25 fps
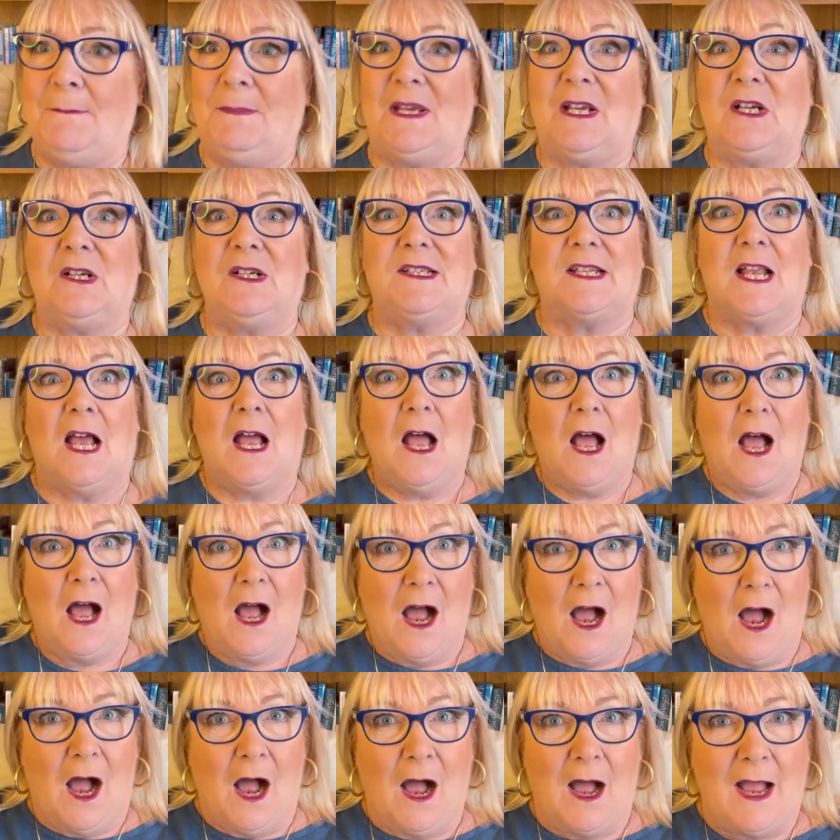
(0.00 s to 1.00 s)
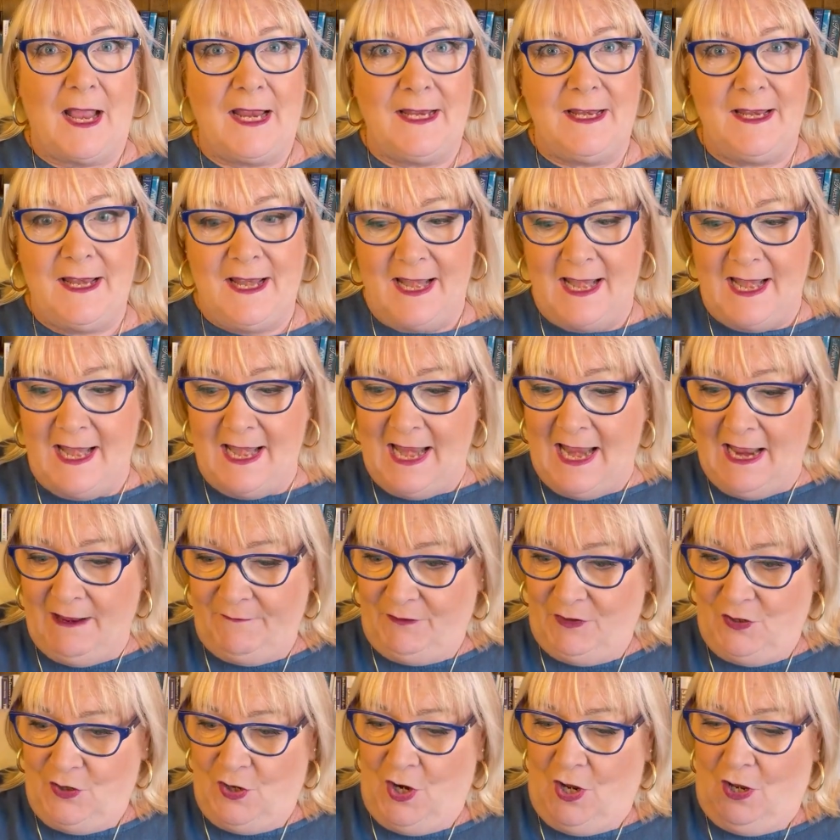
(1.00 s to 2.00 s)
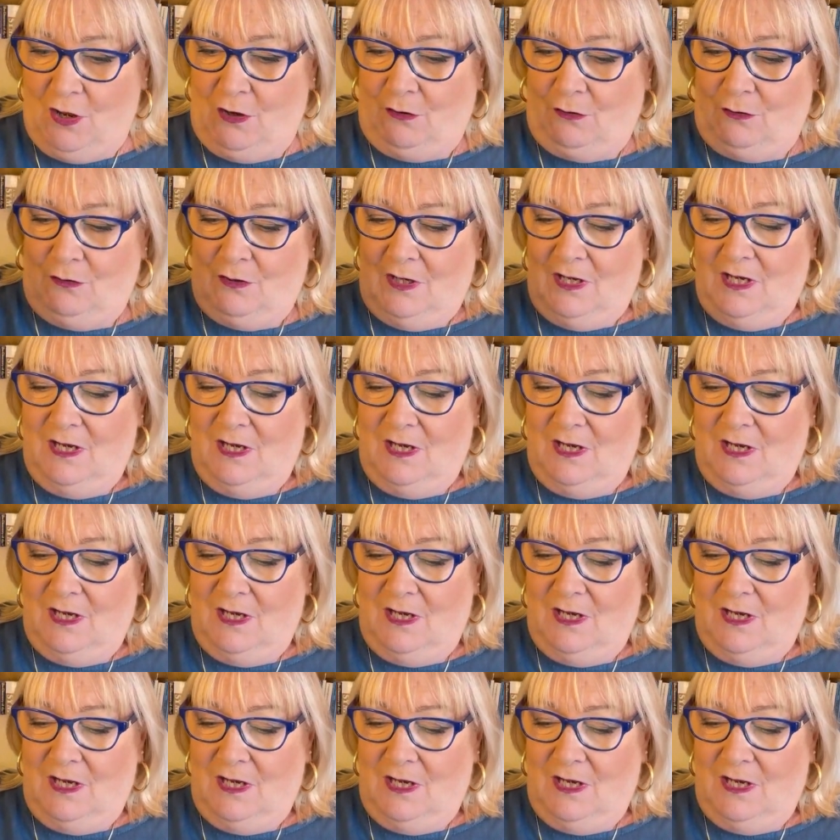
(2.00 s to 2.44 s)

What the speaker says: because I never know